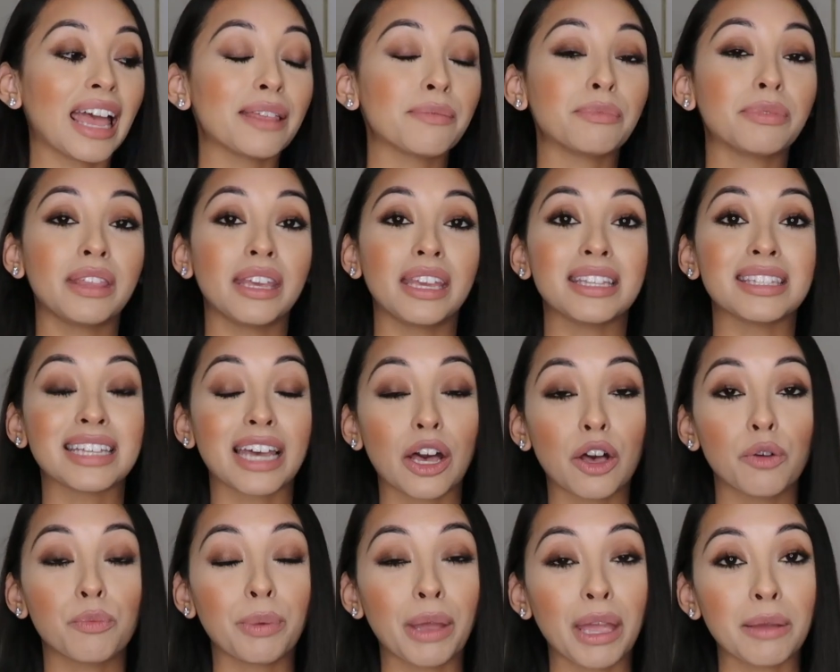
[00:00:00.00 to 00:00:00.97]
The
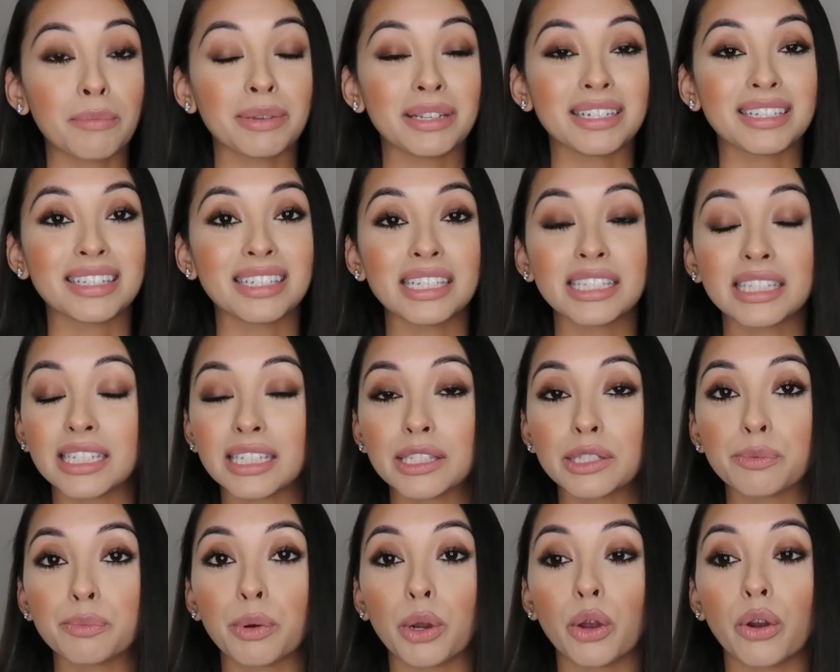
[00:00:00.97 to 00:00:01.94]
down payment
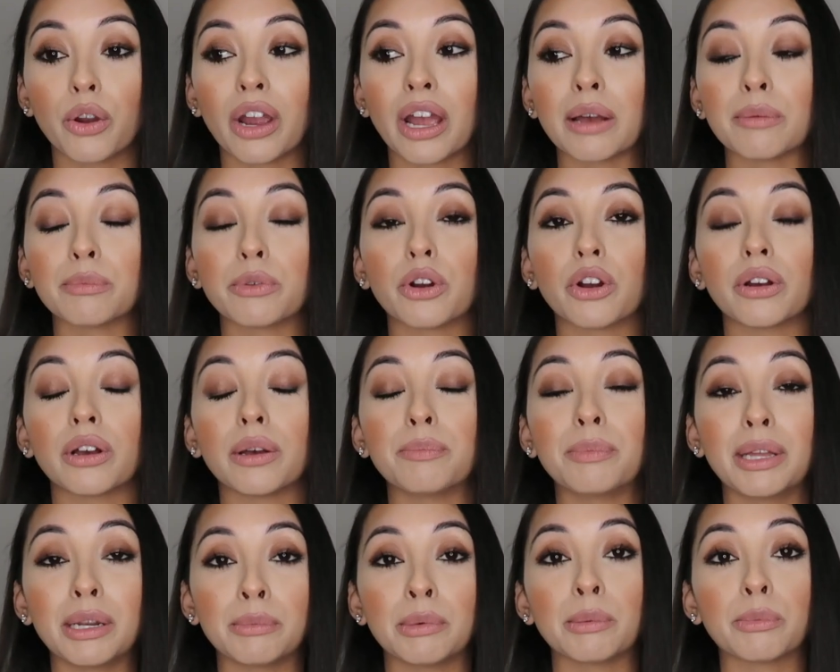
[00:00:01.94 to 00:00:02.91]
assistance program
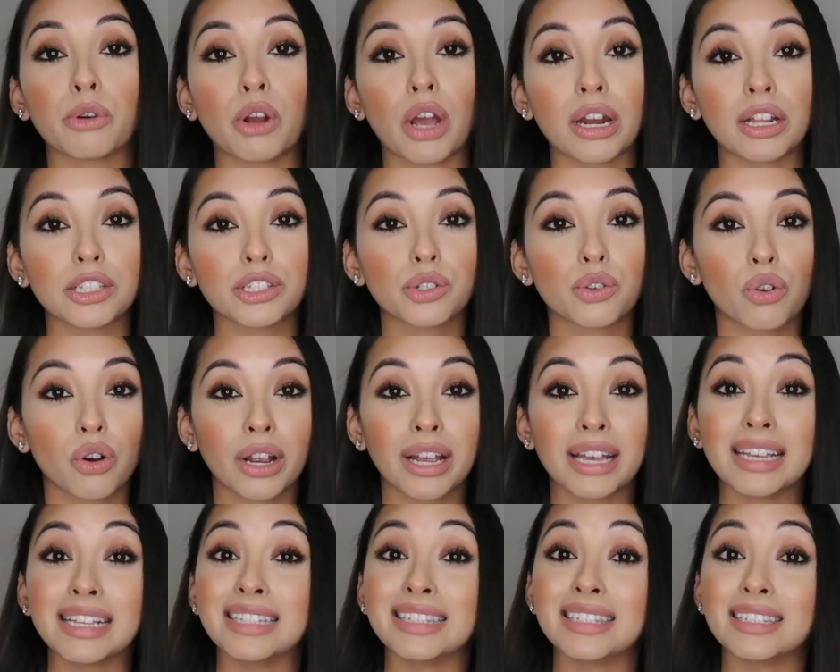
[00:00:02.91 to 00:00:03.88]
minimum credit score
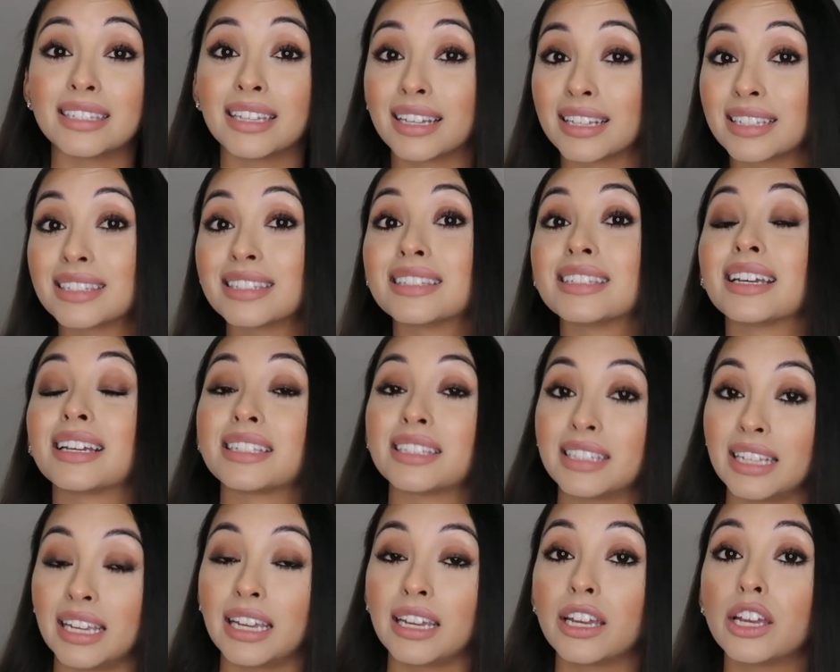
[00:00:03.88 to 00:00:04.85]
is
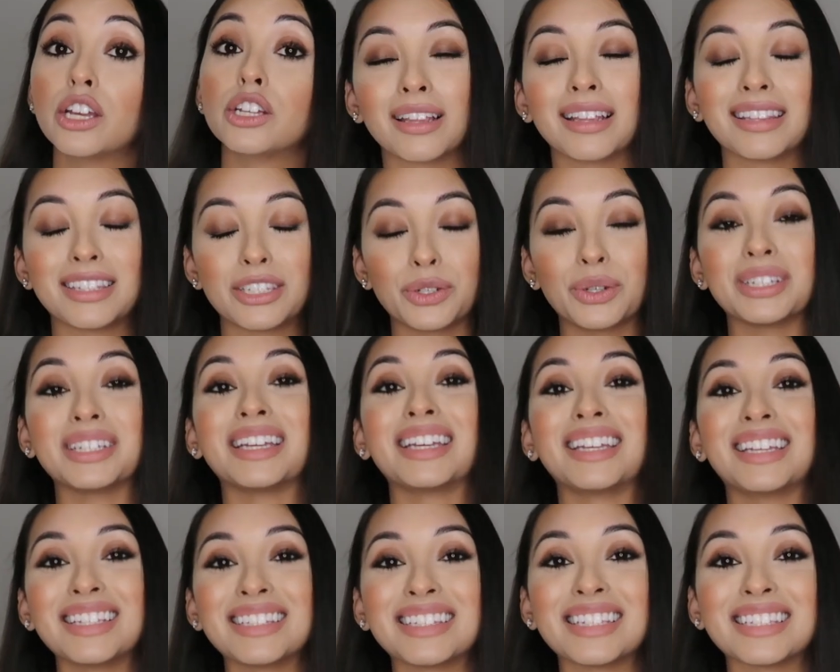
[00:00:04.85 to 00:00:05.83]
660, so it is